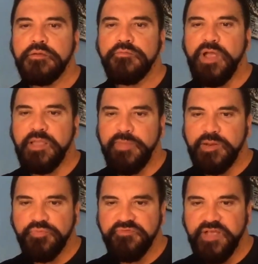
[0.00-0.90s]
Recommend
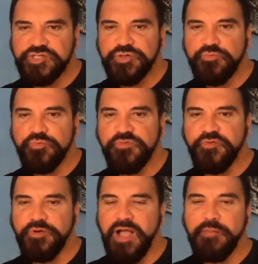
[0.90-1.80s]
a professional
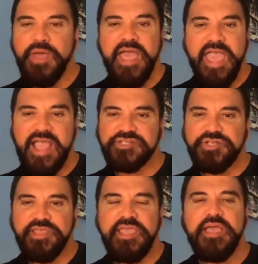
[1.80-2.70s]
roofer.
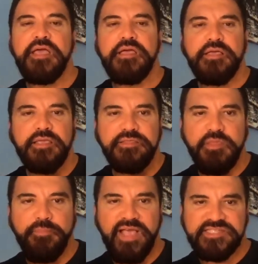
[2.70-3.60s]
Actually, the
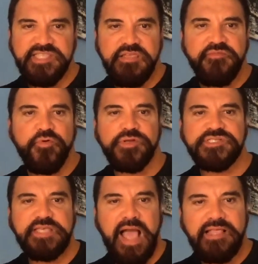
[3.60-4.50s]
best thing for a
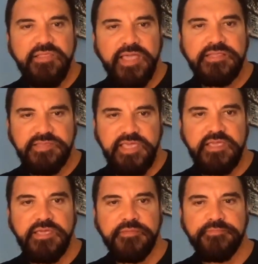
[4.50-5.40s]
skylight
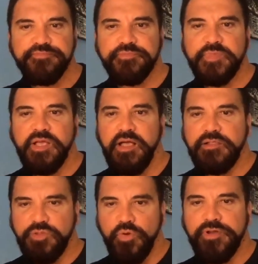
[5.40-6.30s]
leak,
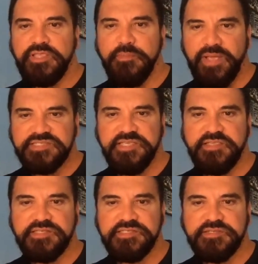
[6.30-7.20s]
Lori, the best
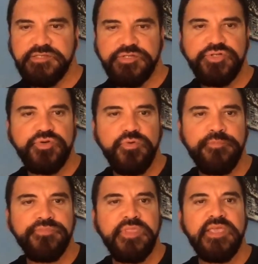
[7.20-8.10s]
thing to do
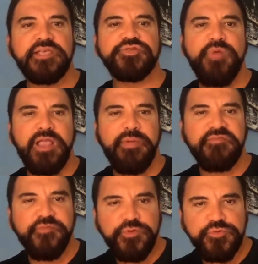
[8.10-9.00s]
is
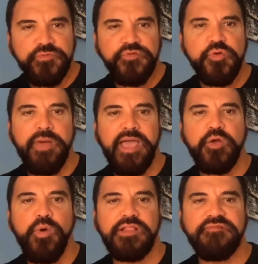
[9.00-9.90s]
recommend further review by a
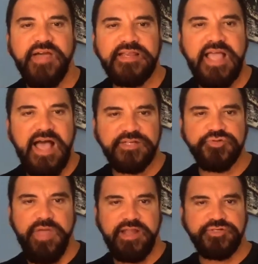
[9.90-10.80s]
qualified
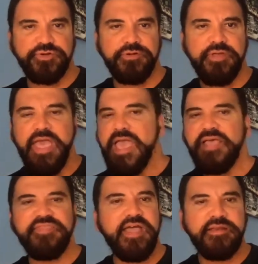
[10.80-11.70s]
contractor.
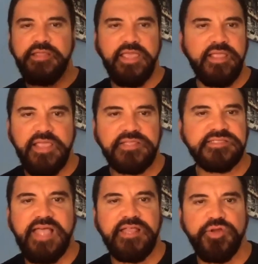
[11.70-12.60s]
And then
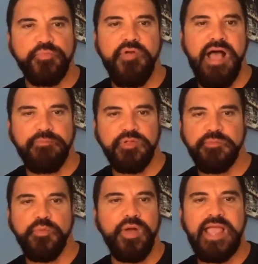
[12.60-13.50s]
it's not your problem
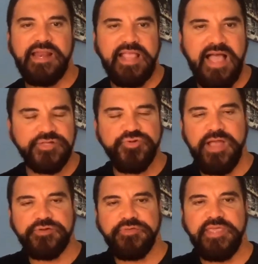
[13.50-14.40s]
what kind of
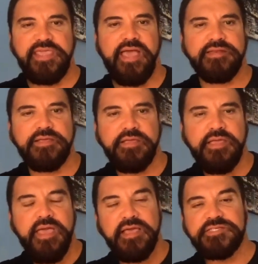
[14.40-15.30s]
contractor they get.
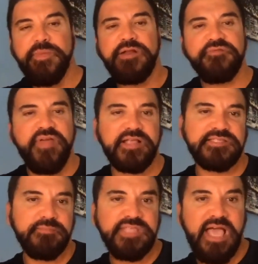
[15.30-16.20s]
As a matter of fact,
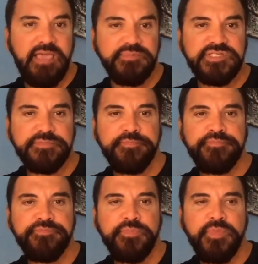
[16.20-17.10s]
sometimes
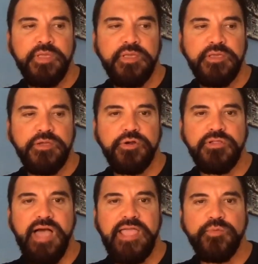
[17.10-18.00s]
your
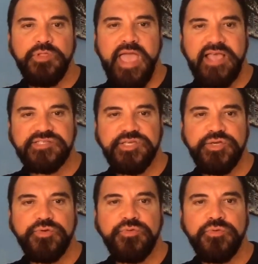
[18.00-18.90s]
client will ask
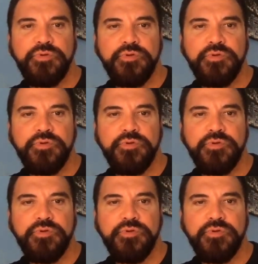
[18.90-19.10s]
you,